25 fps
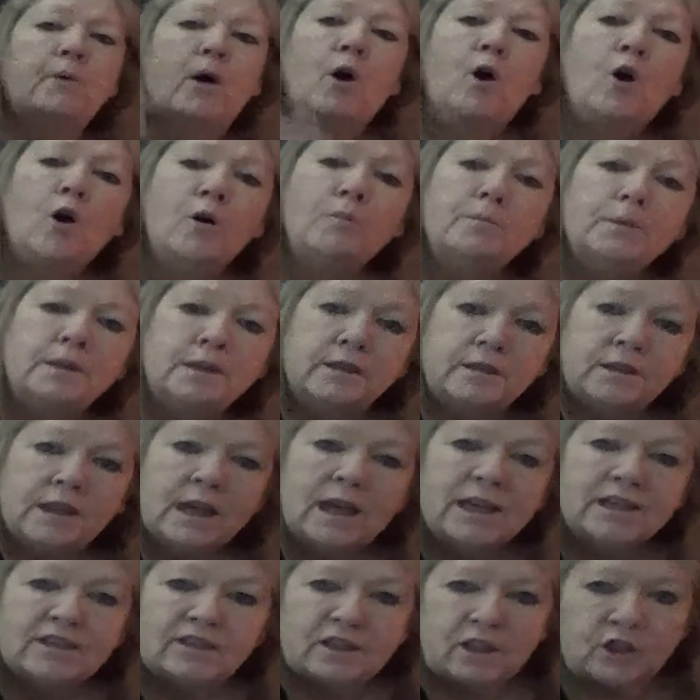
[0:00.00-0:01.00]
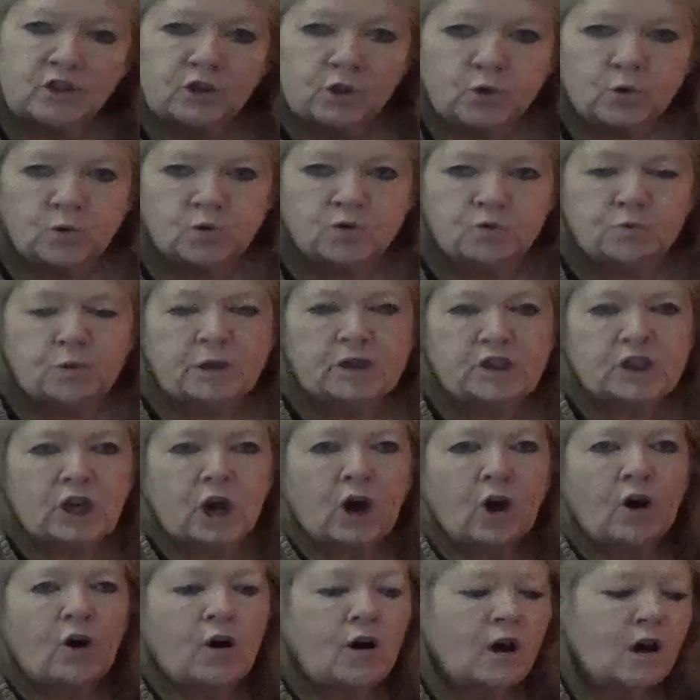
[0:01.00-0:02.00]
permanent sigils, which
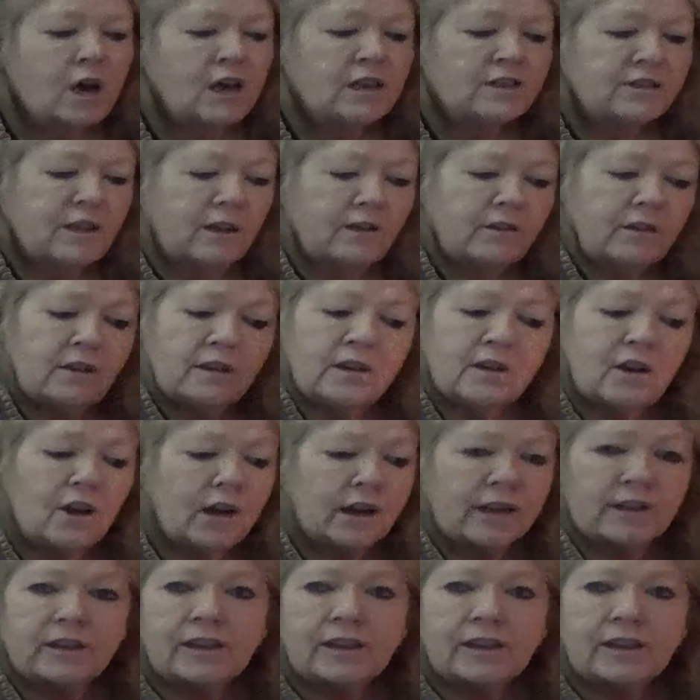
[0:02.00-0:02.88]
are done like